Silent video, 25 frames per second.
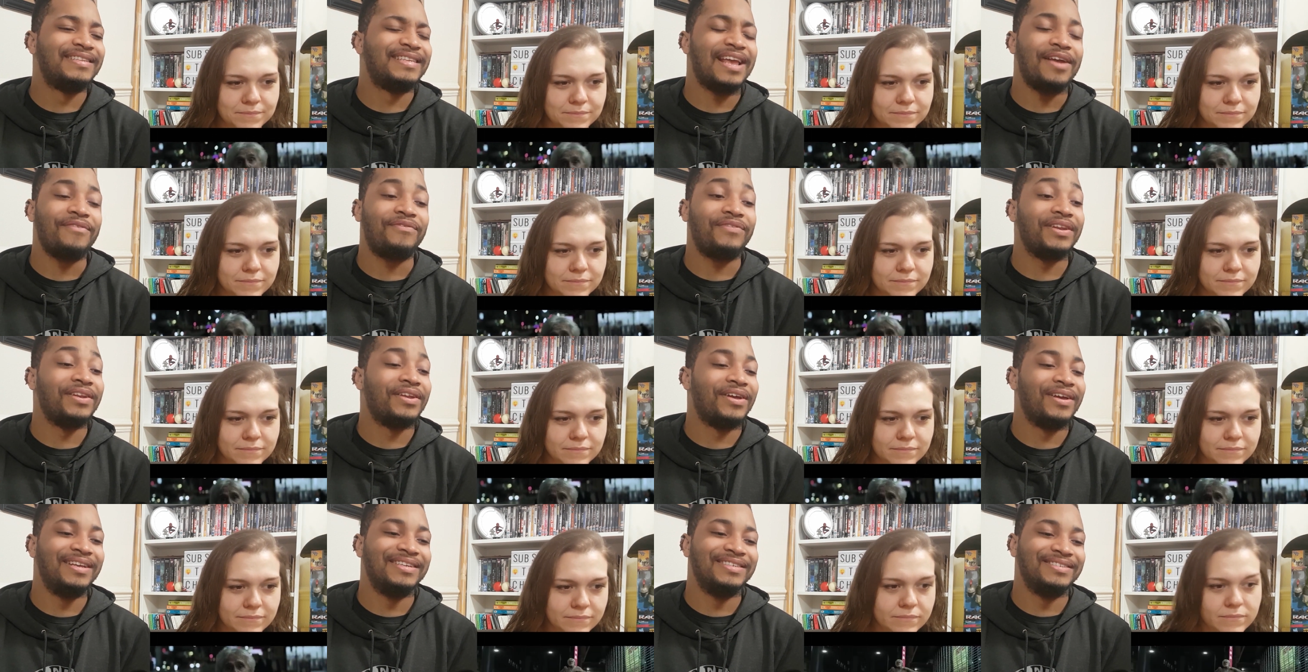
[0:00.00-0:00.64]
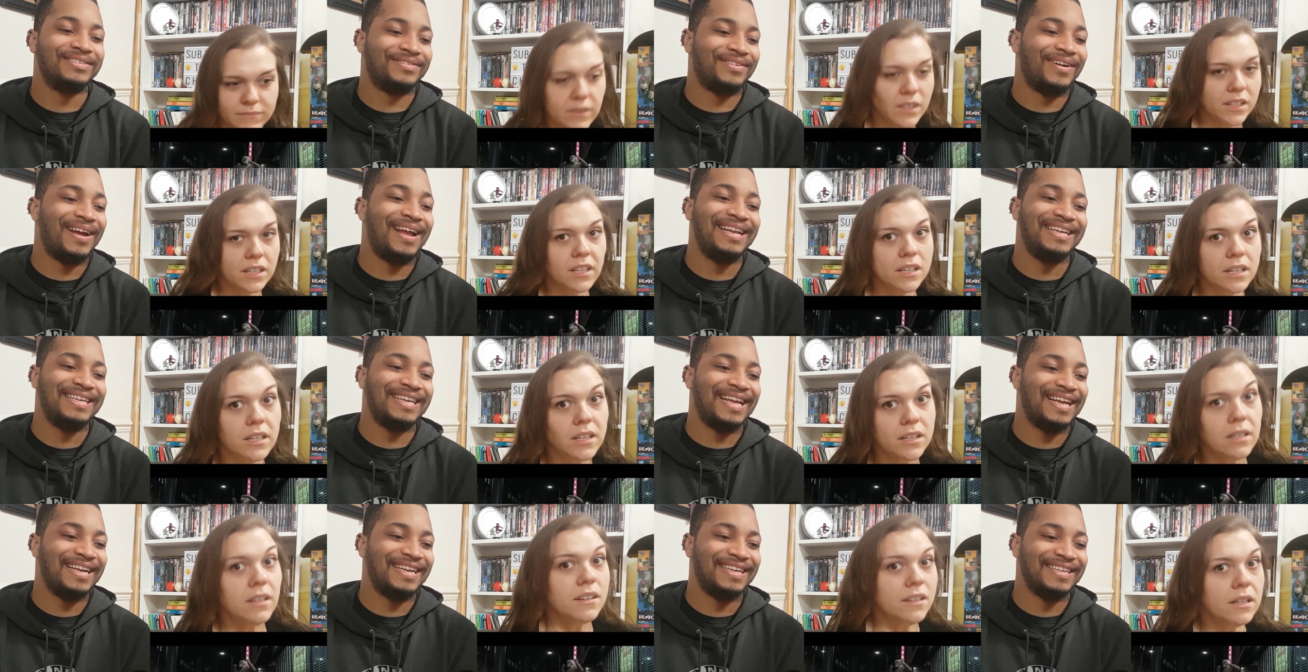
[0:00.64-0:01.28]
Speaker 1: Definitely not his
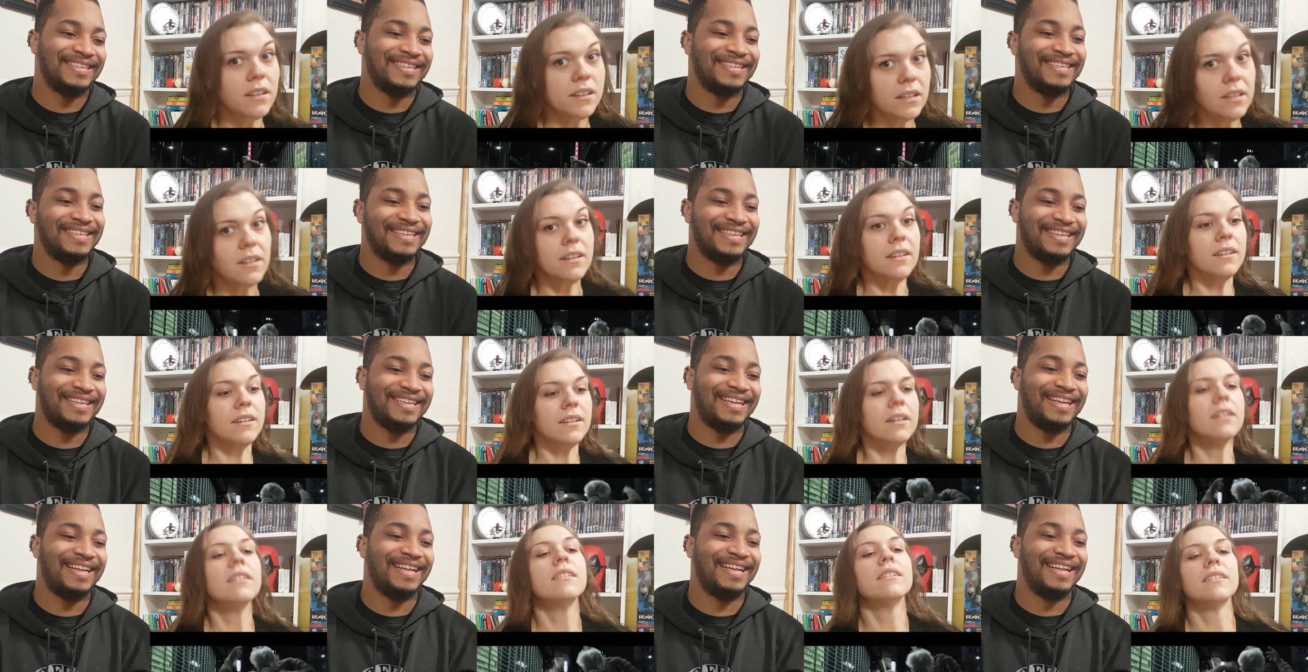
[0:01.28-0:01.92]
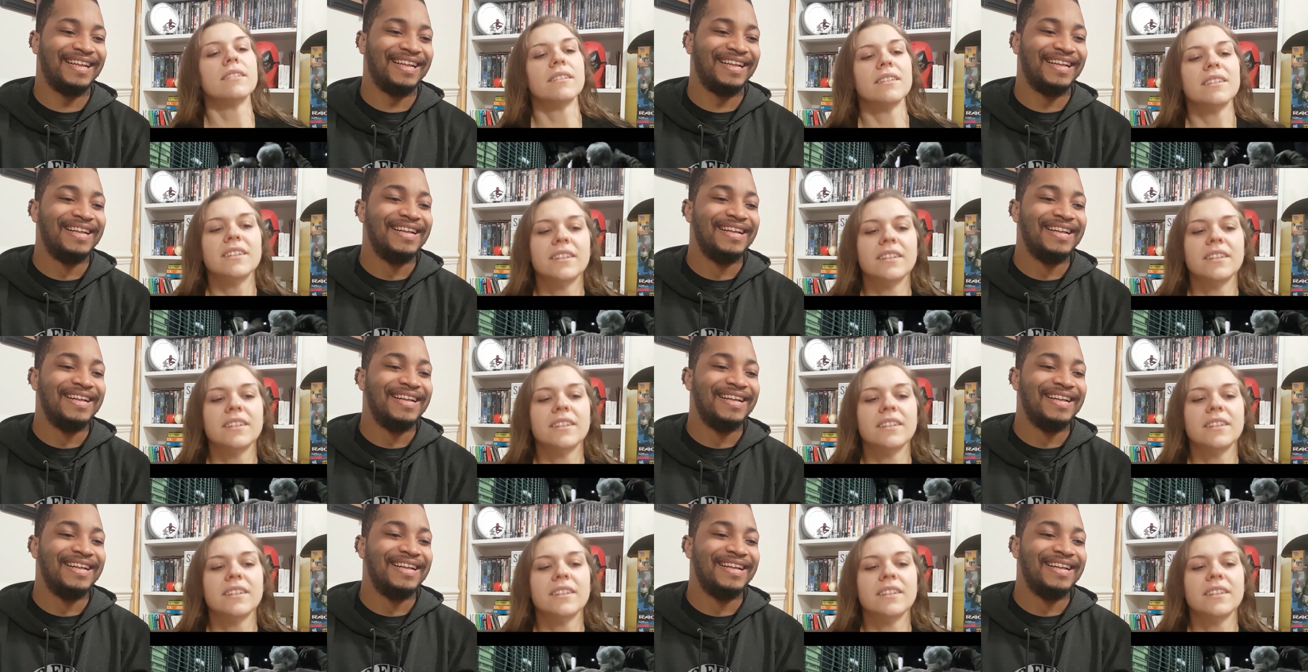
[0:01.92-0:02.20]
granddad.